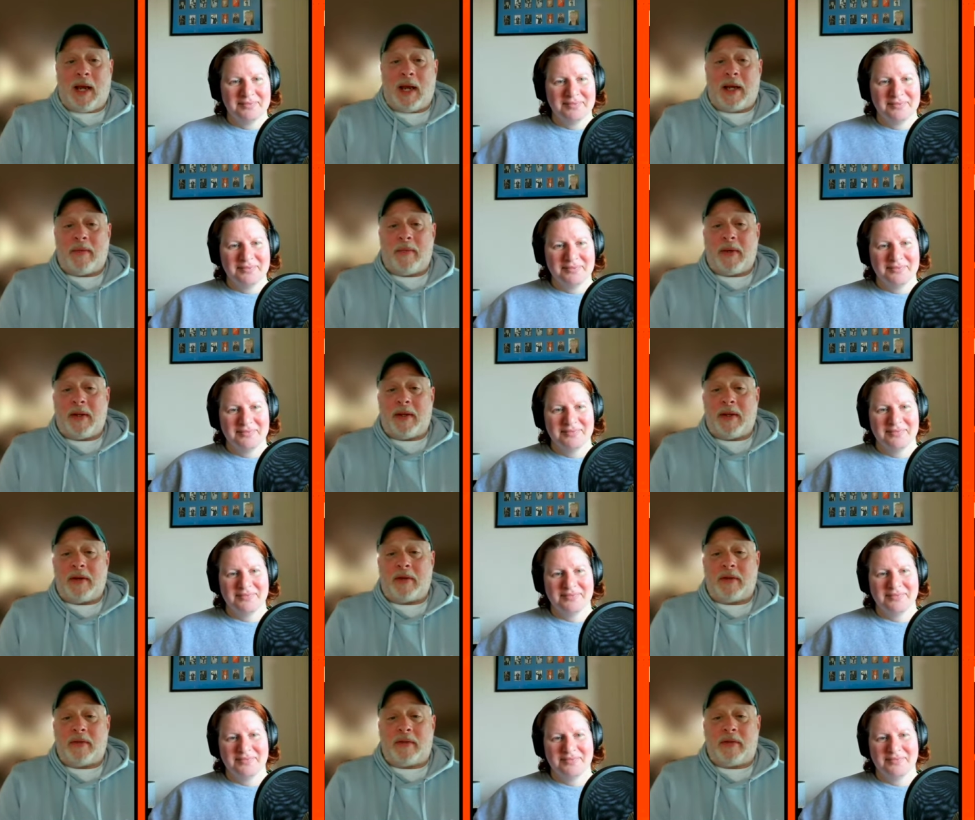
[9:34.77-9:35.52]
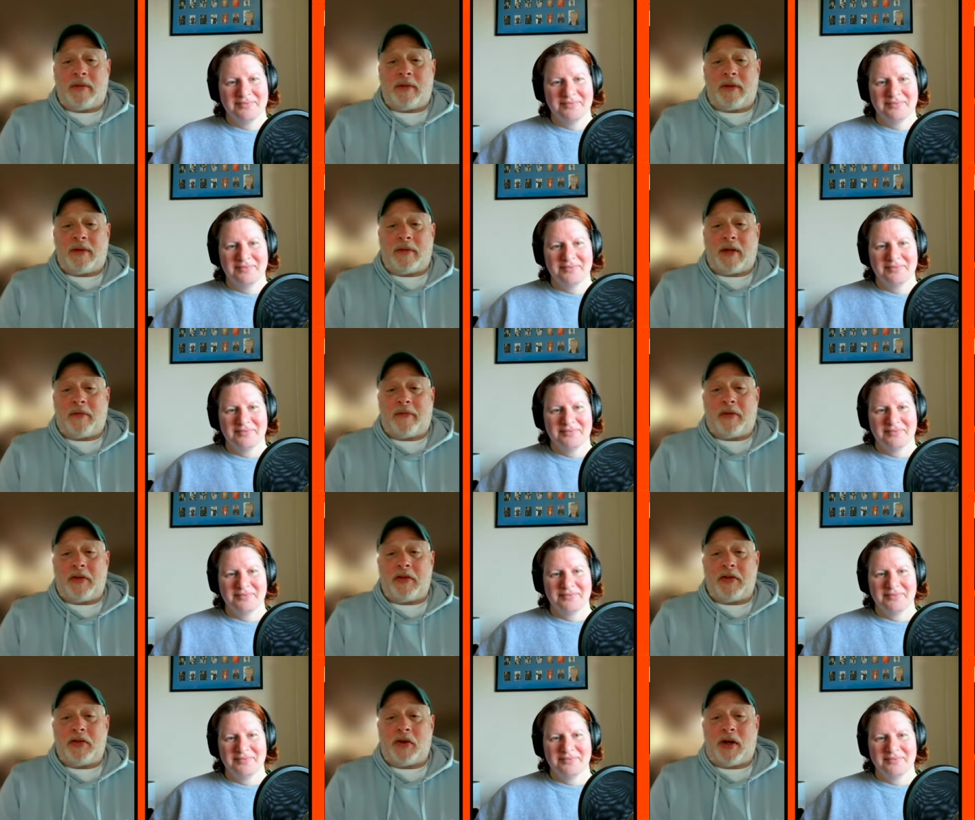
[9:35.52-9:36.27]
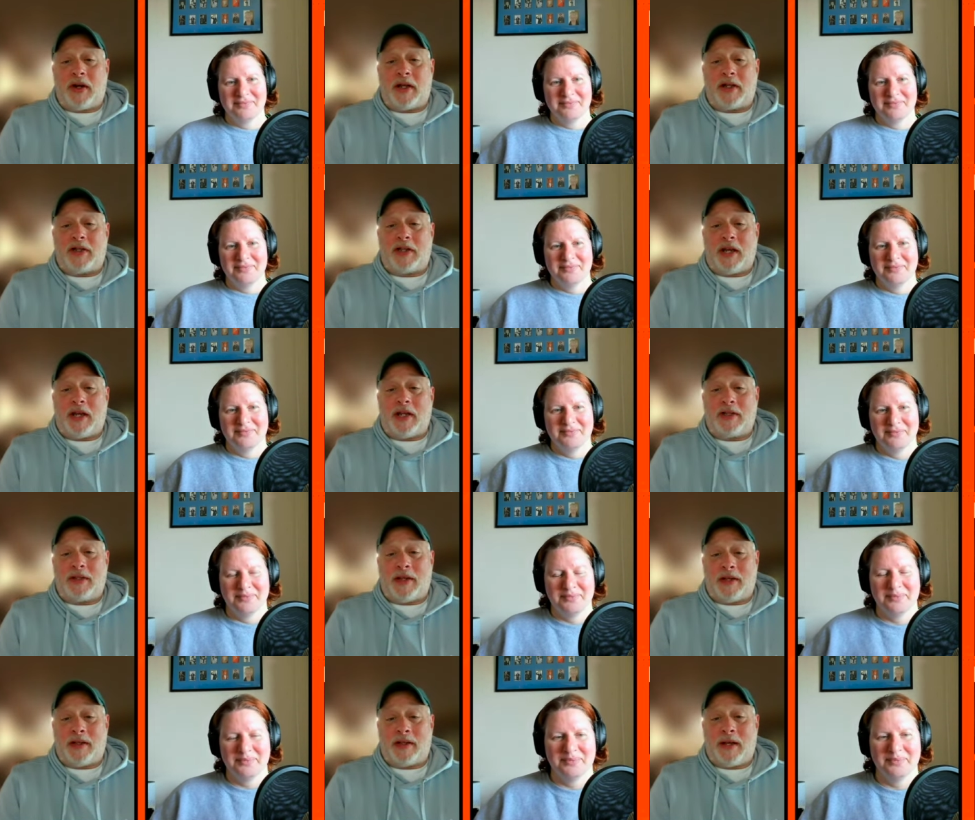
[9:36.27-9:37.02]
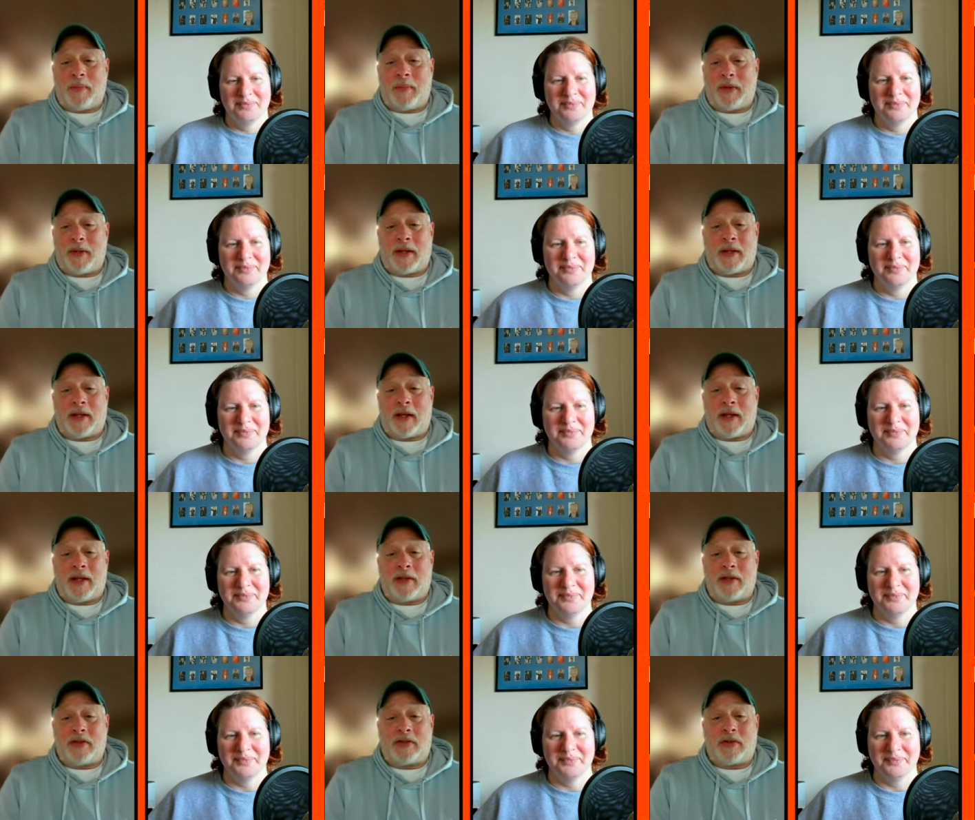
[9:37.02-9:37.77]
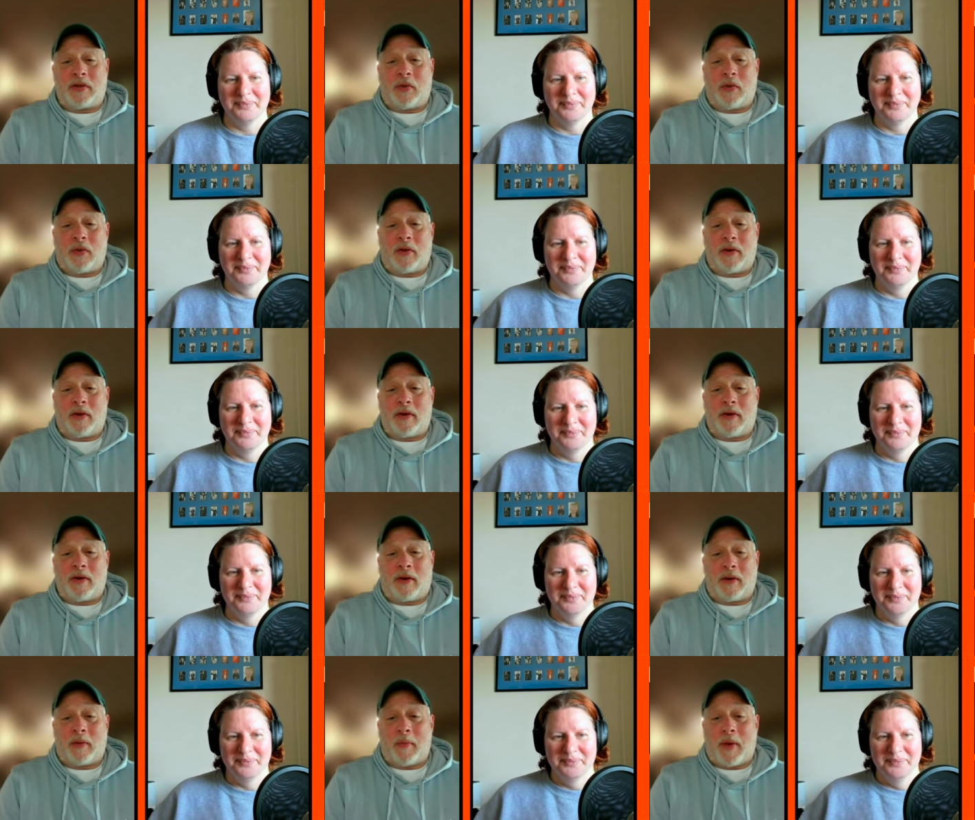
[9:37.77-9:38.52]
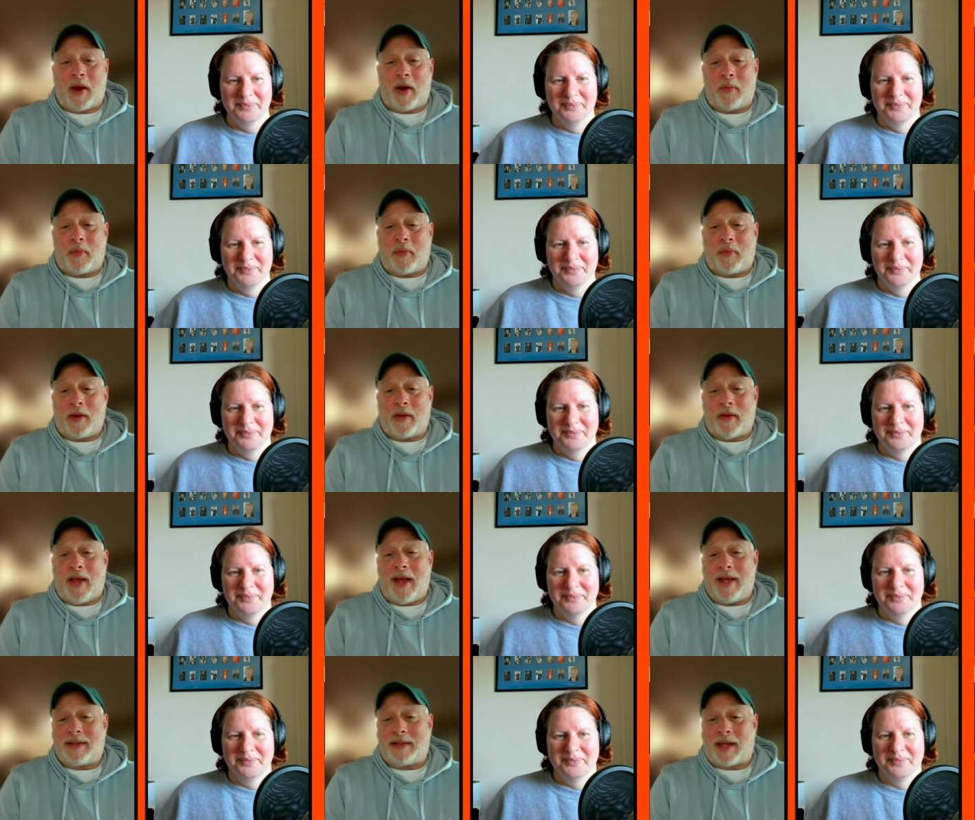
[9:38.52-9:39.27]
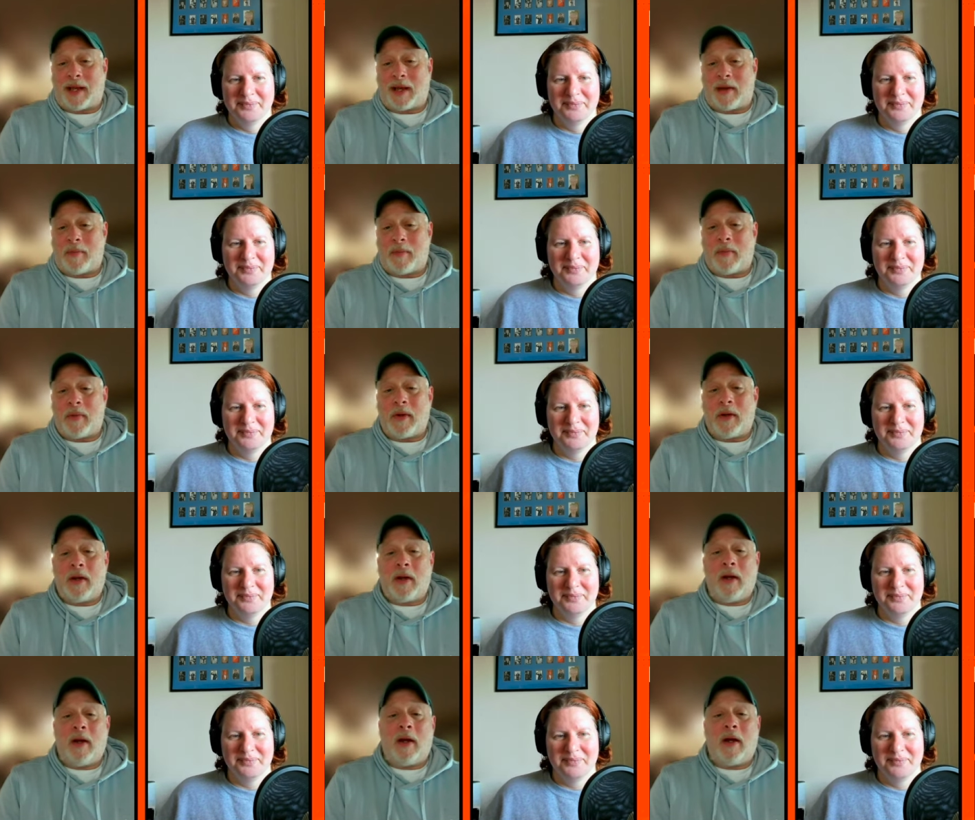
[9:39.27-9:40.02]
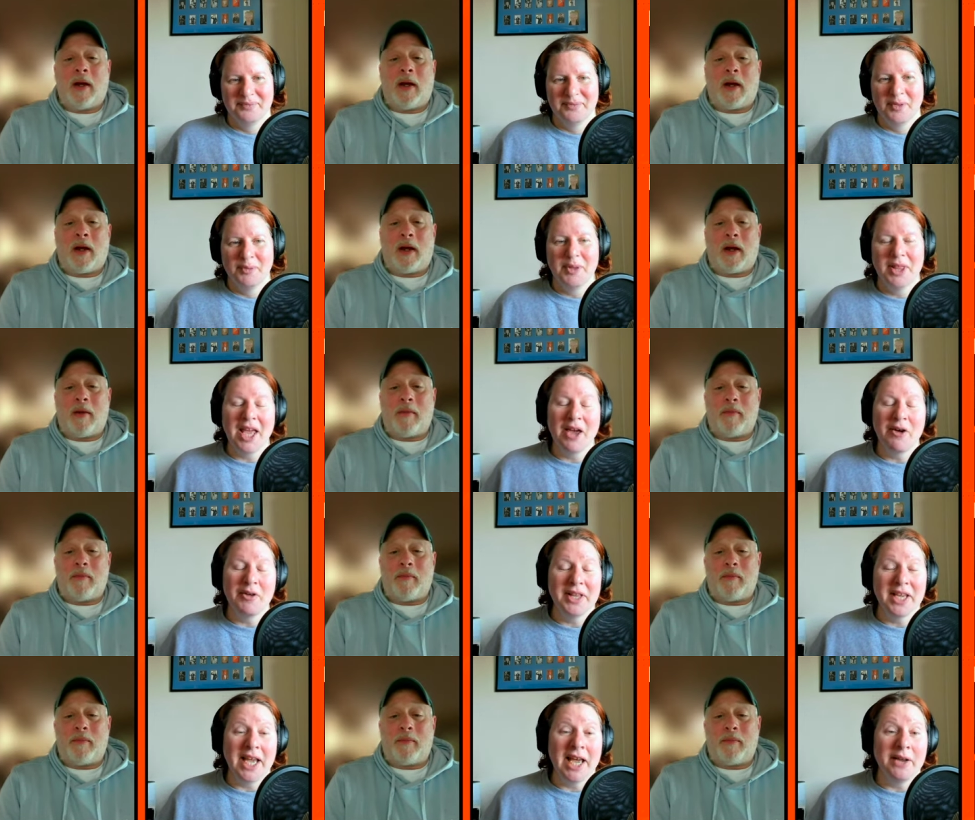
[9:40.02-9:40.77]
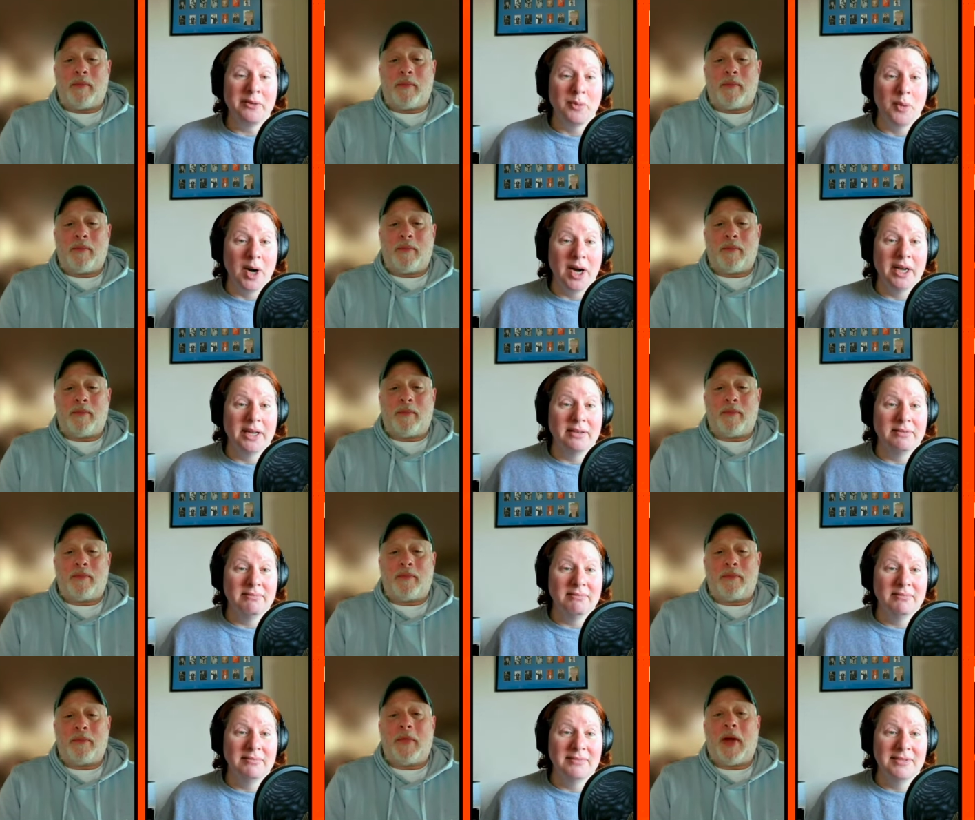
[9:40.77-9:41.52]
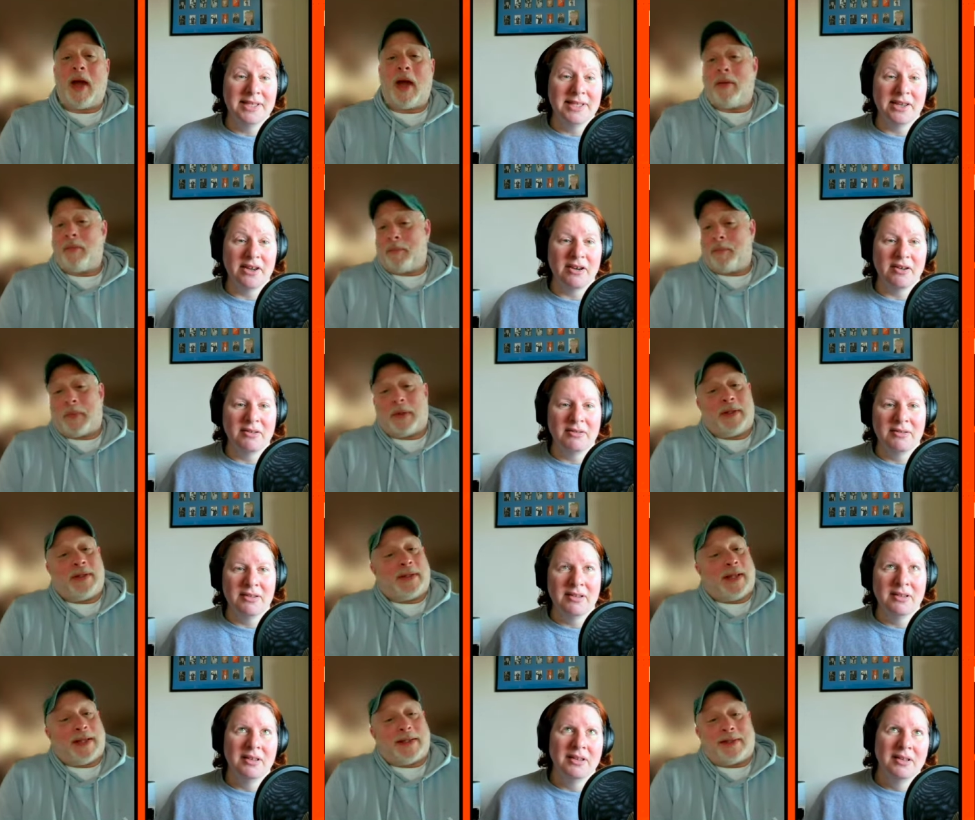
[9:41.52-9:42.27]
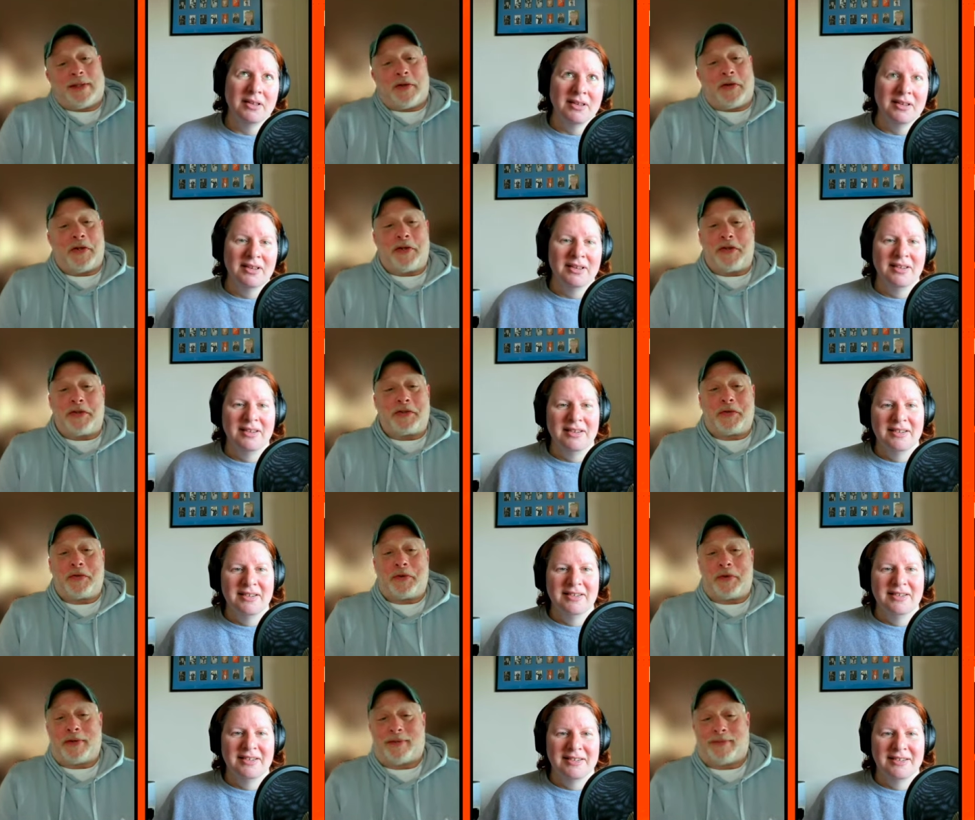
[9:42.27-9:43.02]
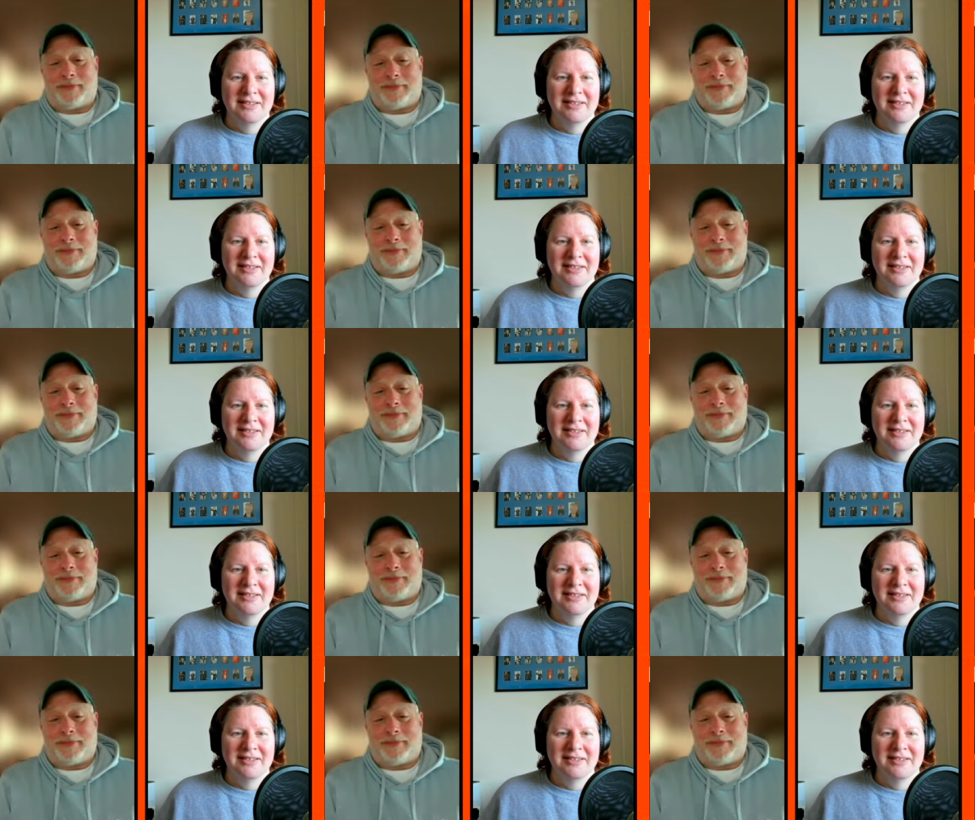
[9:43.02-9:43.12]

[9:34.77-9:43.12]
Speaker 1: I mean they're they're definitely trying to change things up. They, they didn't score on the power play last game. Um, they only
Speaker 2: had one, so but
Speaker 1: they still didn't score.